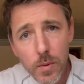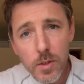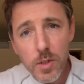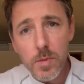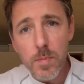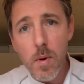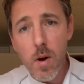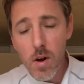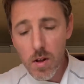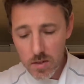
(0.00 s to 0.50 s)
a
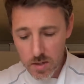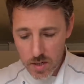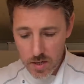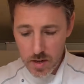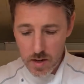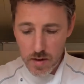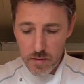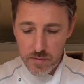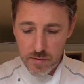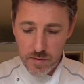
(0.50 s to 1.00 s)
small
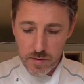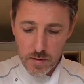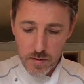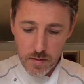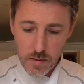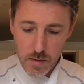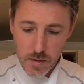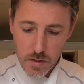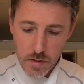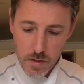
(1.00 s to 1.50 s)
sieve,
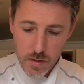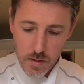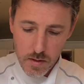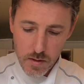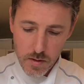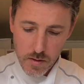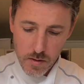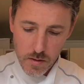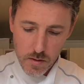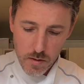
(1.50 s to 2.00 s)

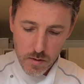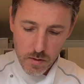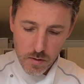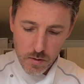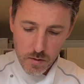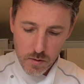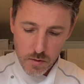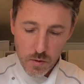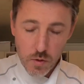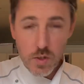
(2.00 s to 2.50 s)

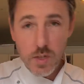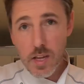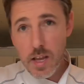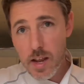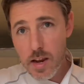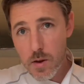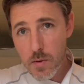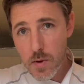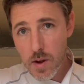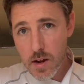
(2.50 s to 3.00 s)
just get
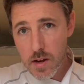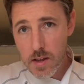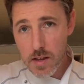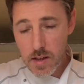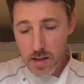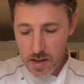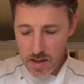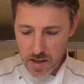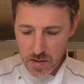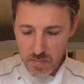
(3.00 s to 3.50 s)
out
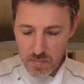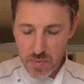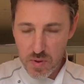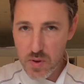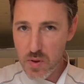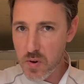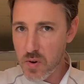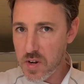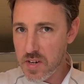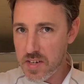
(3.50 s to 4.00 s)
any
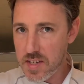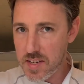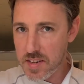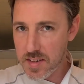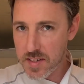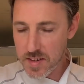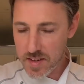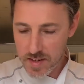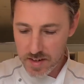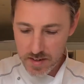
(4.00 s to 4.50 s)

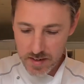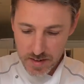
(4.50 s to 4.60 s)
impurities.